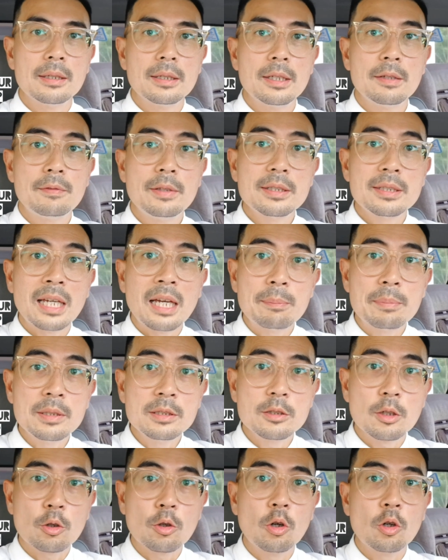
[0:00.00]
If this
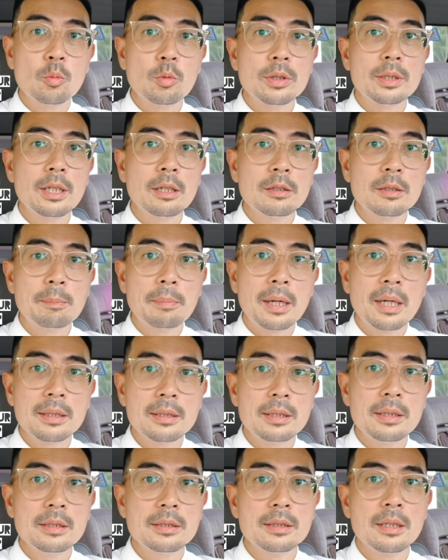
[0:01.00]
happens, the court will tell the
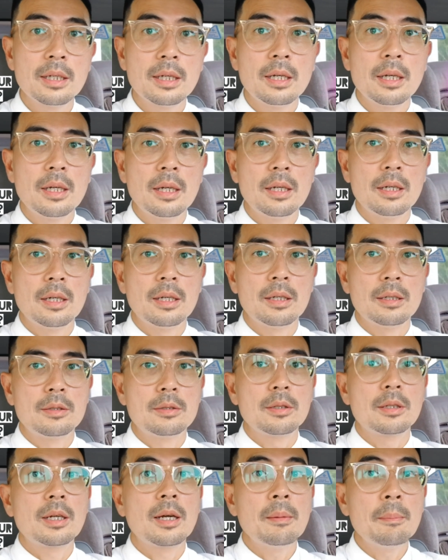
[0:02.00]
parties
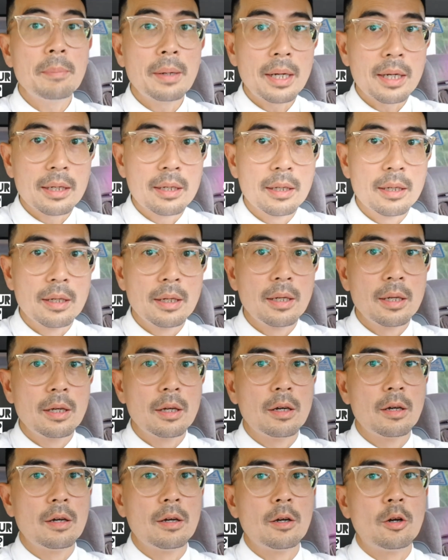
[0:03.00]
to come back
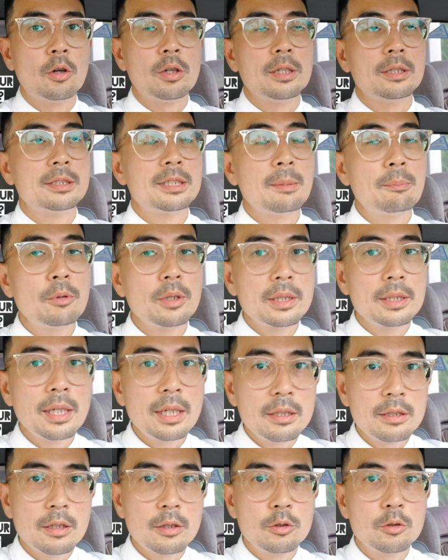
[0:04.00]
on a separate
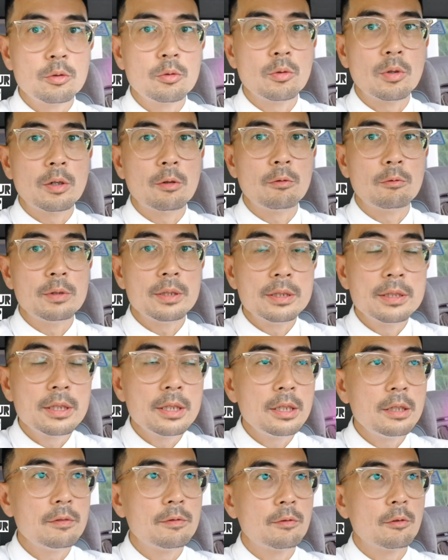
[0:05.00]
date to
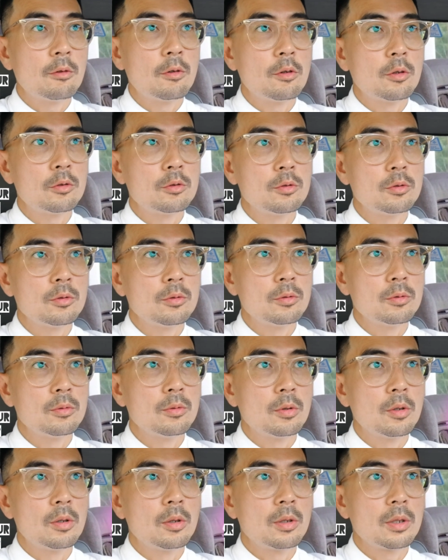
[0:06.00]
receive or to
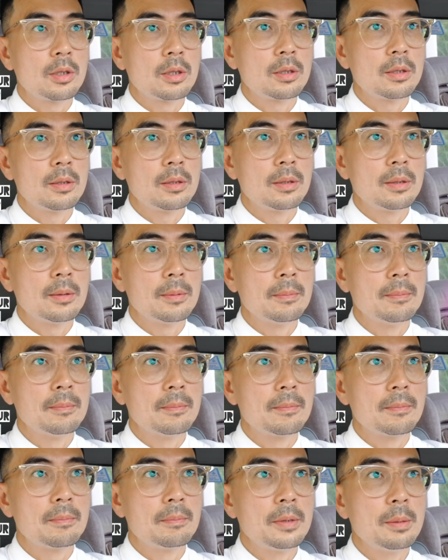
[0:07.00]

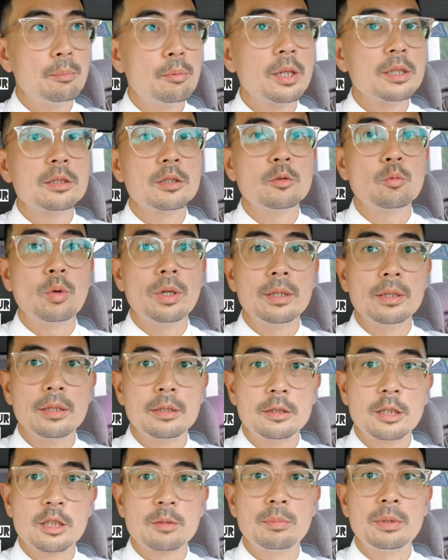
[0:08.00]
be present when the
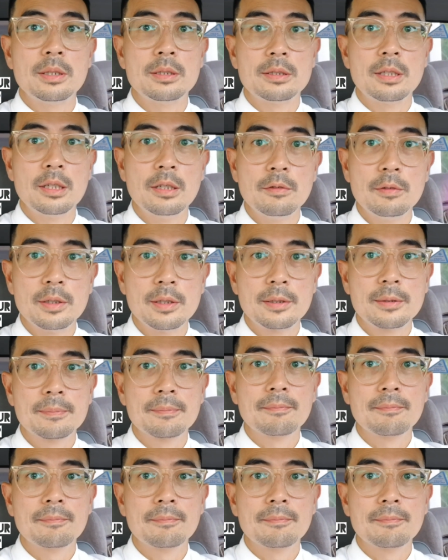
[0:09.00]
judgment is delivered.